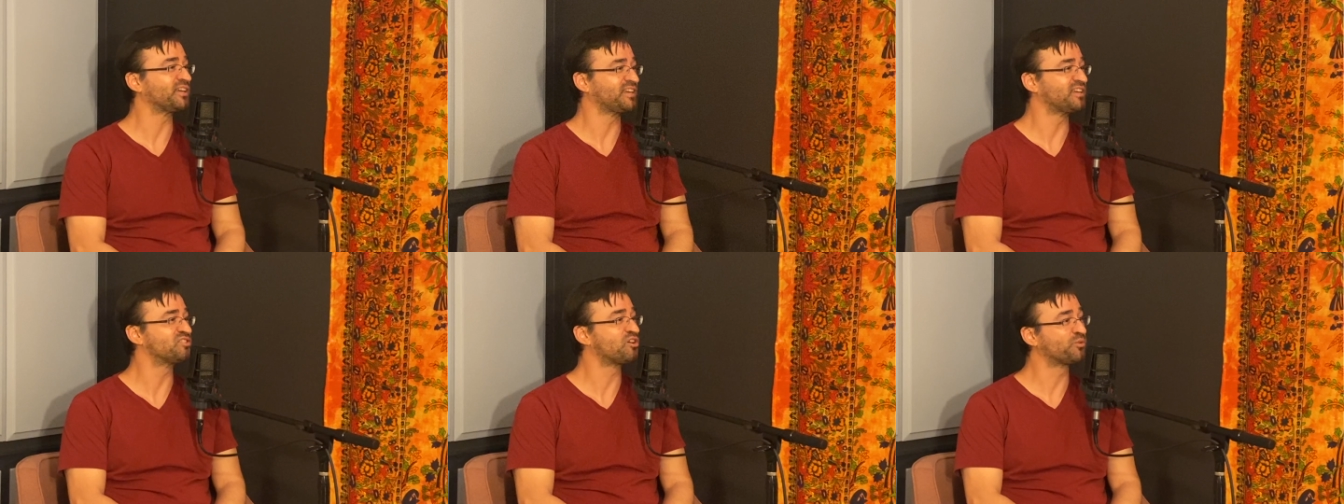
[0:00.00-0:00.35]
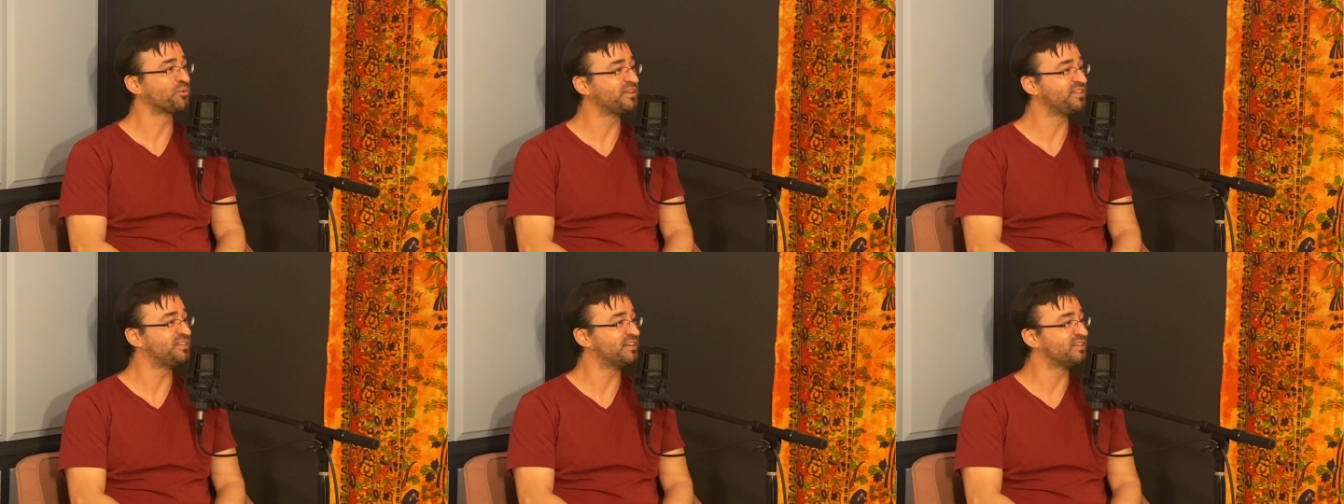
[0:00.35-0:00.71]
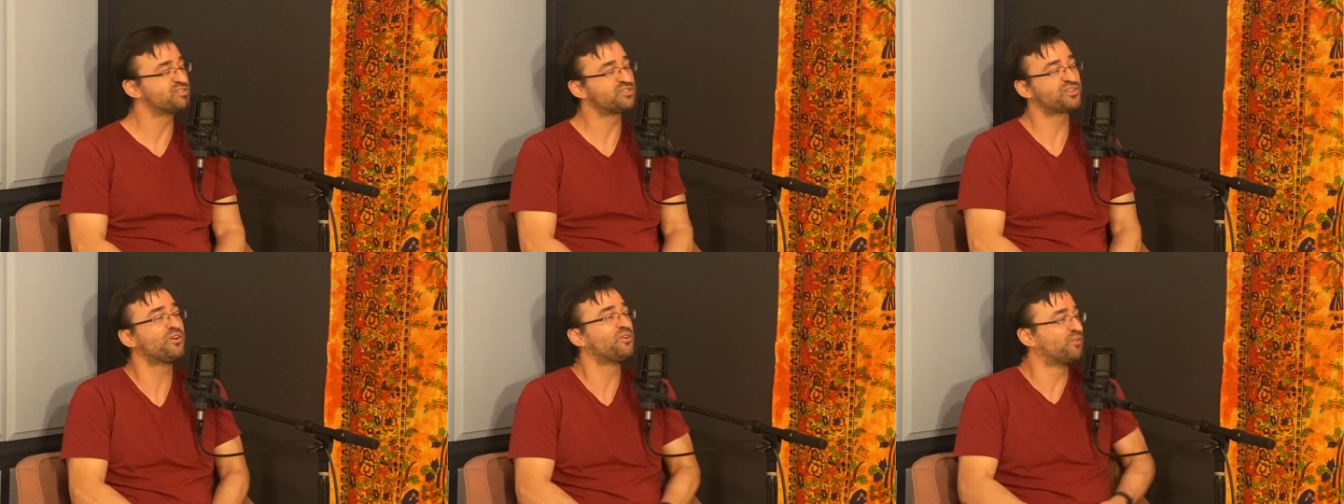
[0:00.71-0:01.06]
He's already dead.
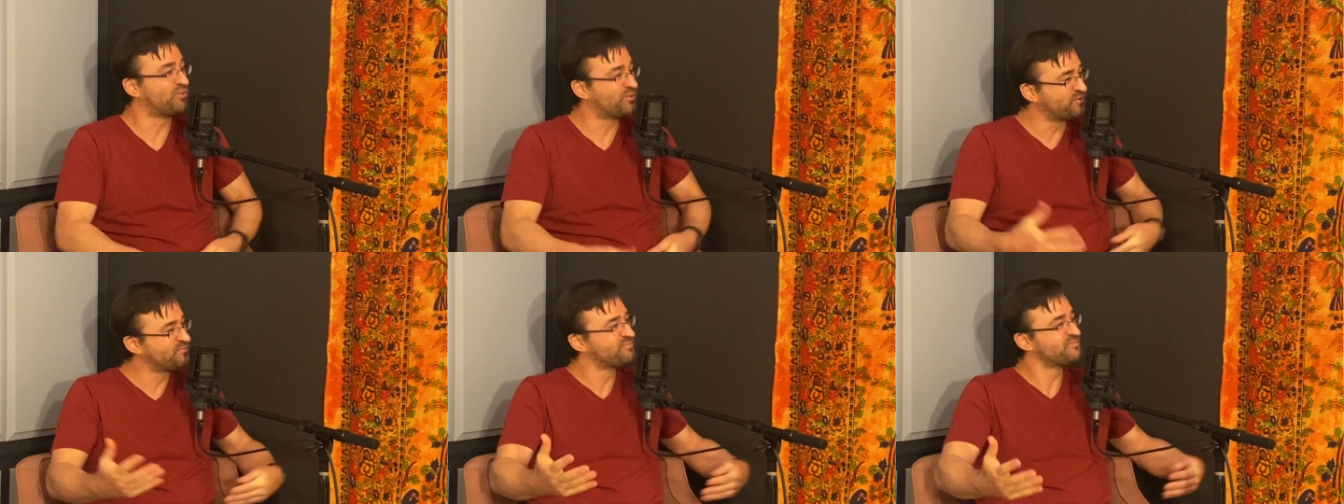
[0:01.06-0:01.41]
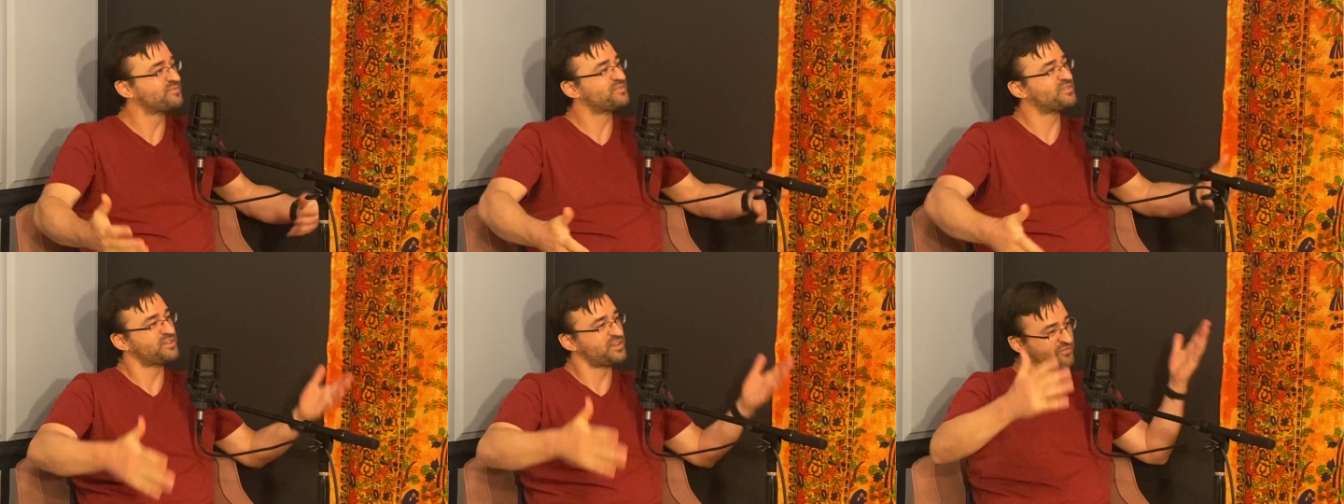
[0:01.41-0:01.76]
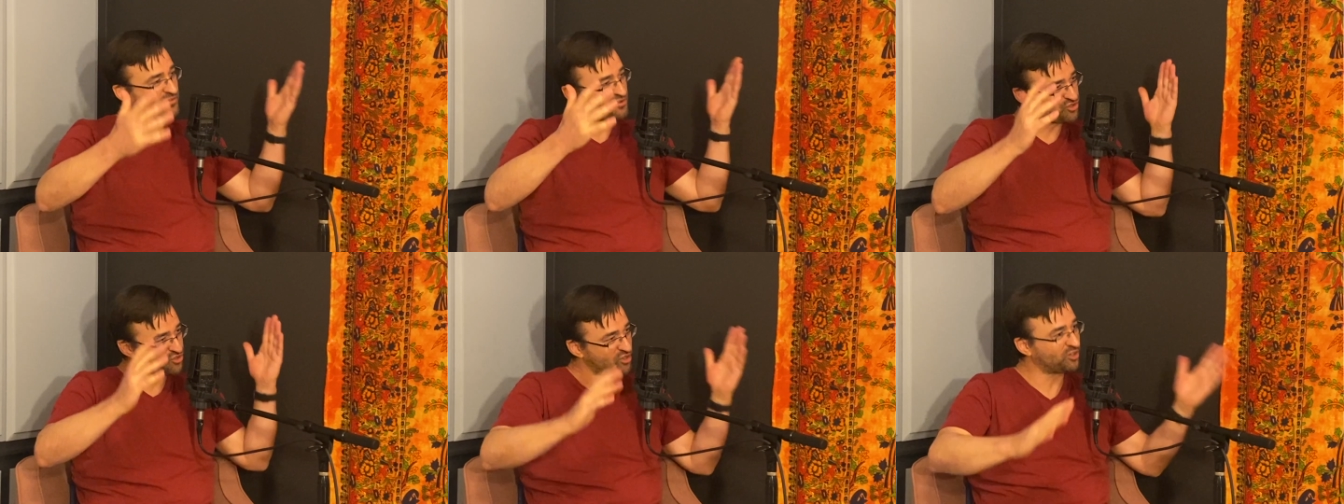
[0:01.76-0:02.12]
So if you
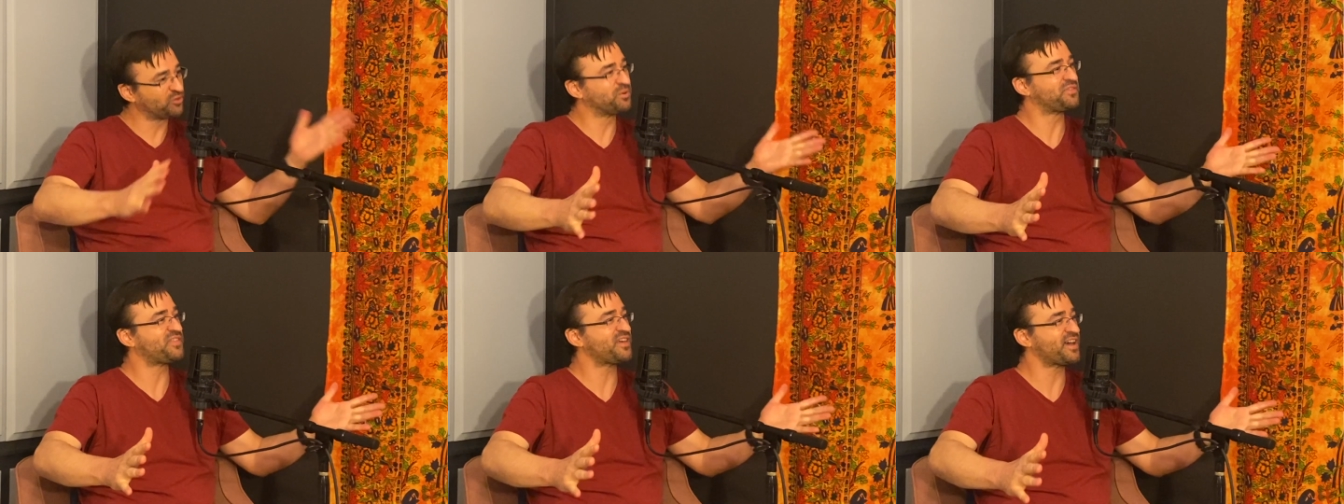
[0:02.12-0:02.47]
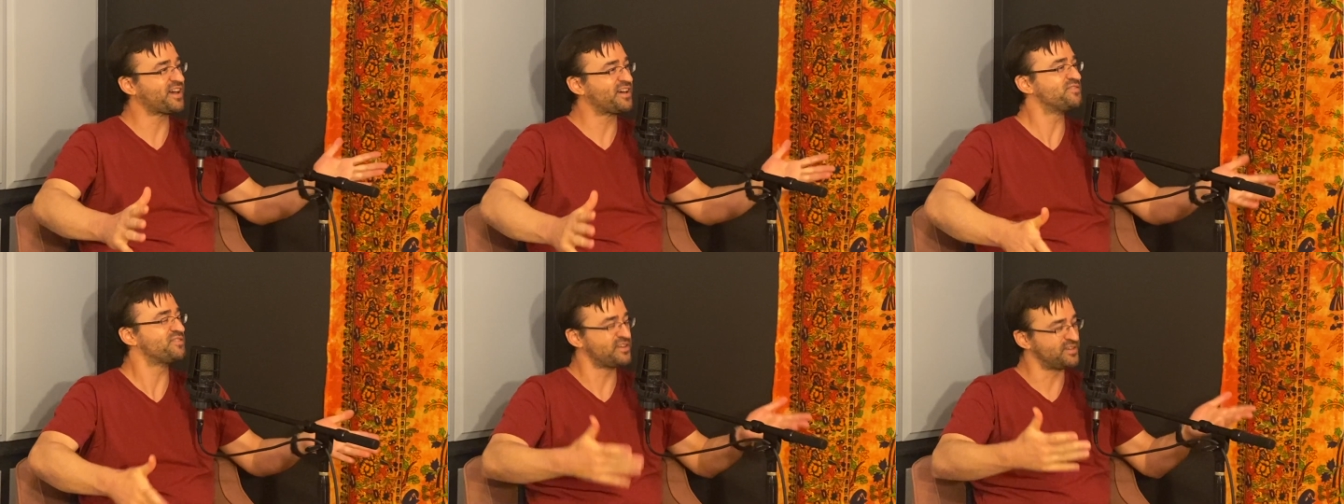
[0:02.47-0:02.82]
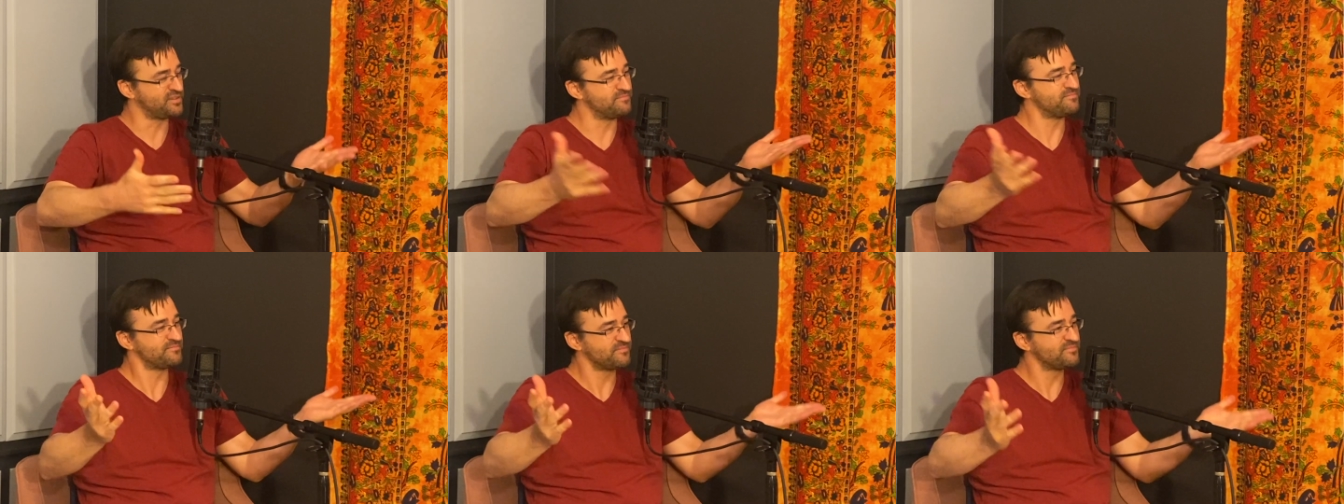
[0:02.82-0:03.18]
start with that,
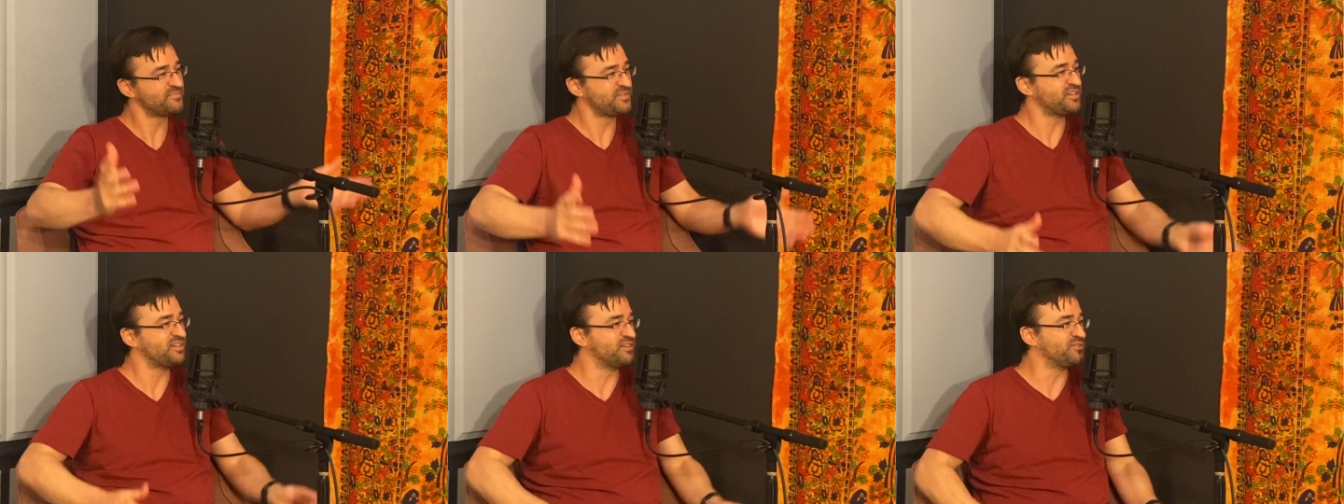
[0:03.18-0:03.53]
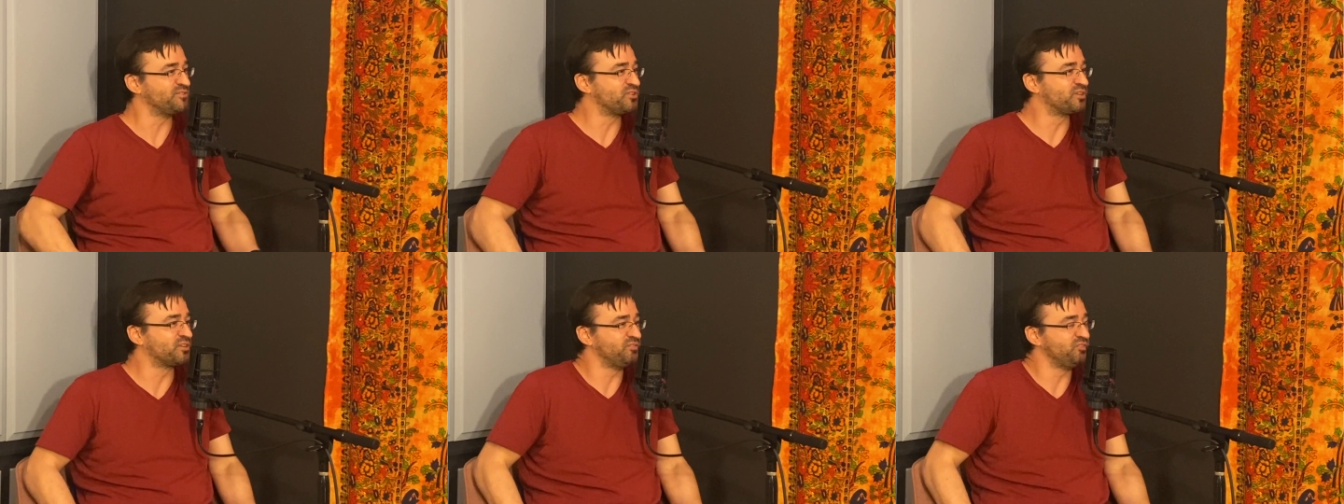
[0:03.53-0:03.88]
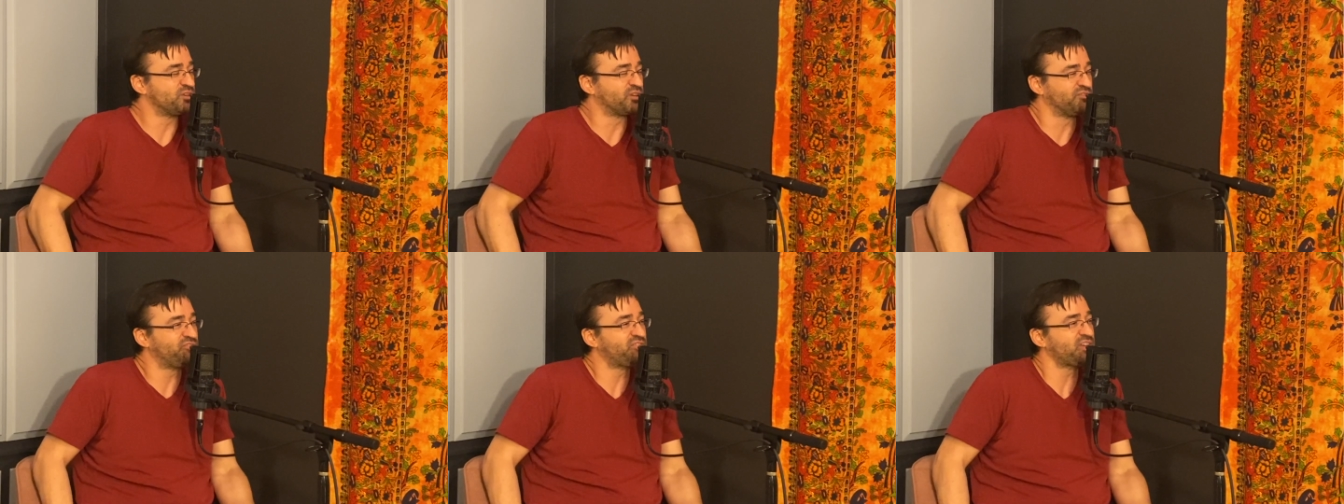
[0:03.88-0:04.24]
then you
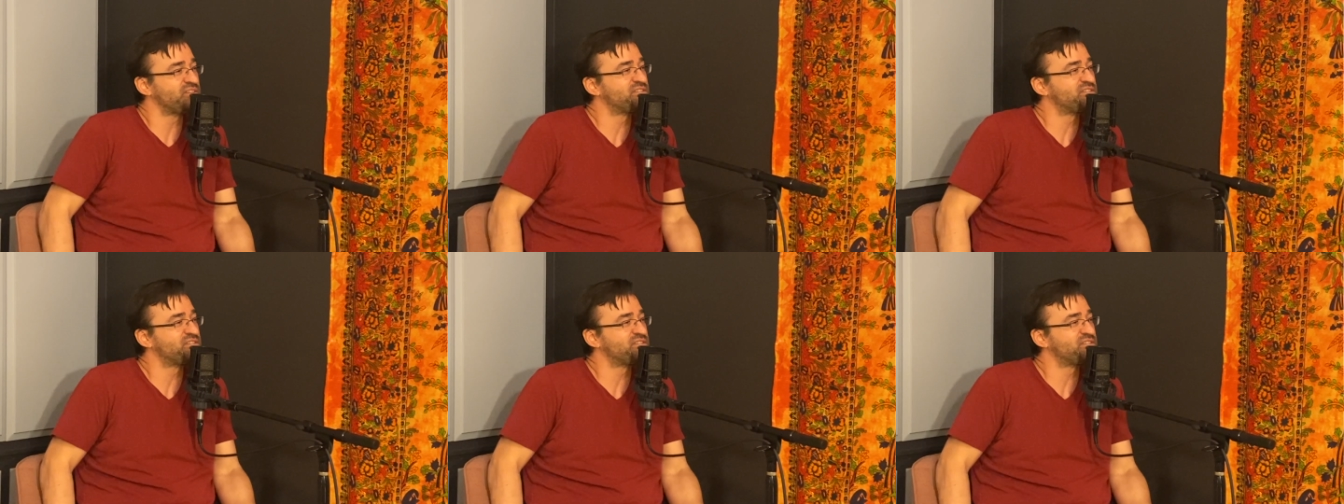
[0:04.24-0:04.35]
can face